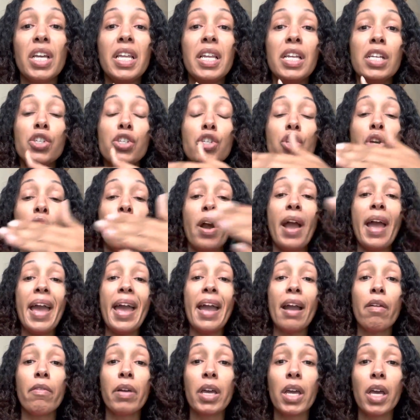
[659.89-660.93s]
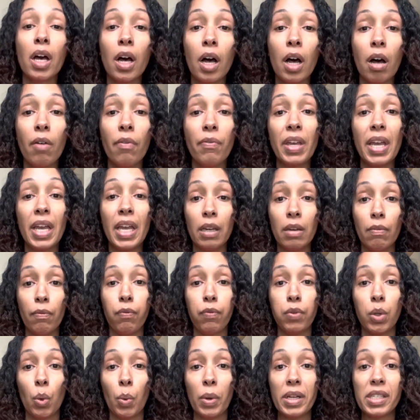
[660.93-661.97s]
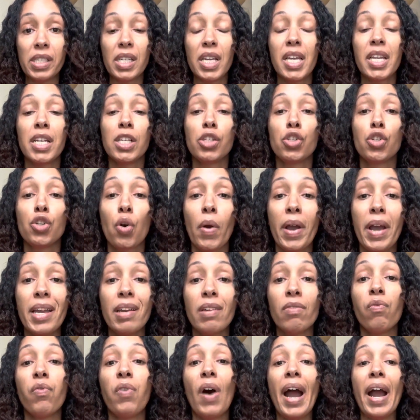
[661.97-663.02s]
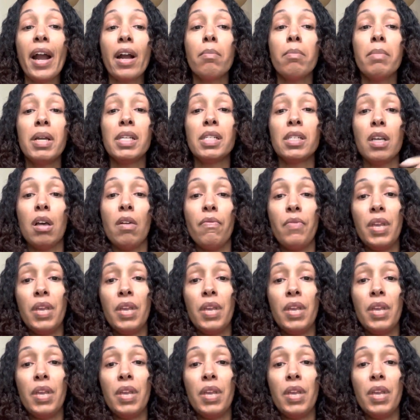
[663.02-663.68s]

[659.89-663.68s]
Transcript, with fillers: It is your area of influence, it is your environment of